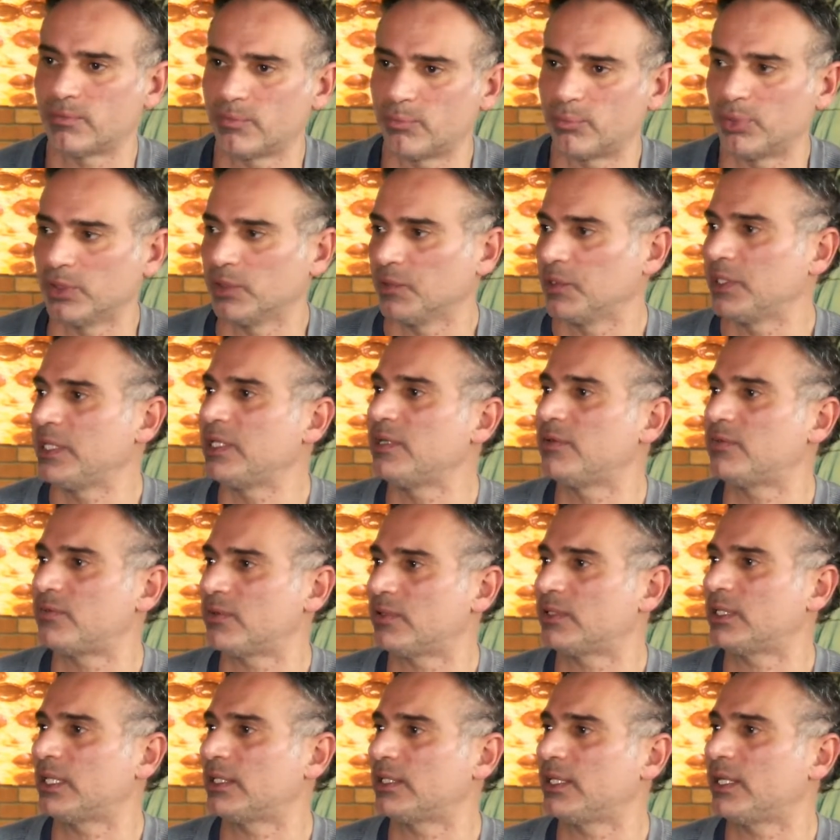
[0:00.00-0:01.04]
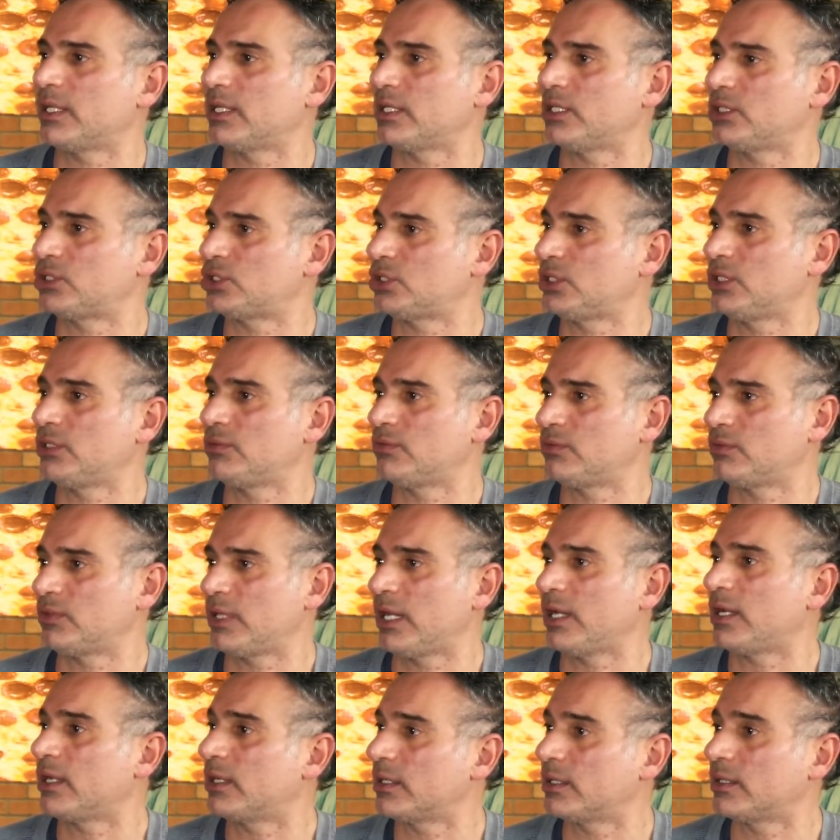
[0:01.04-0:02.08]
believe that they can achieve
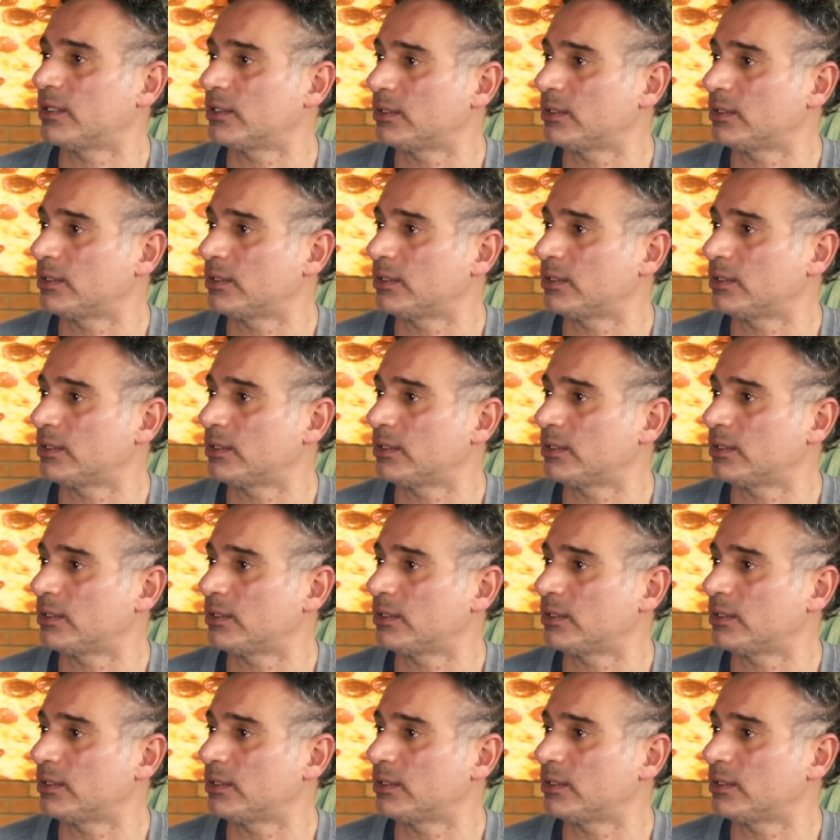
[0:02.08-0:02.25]
that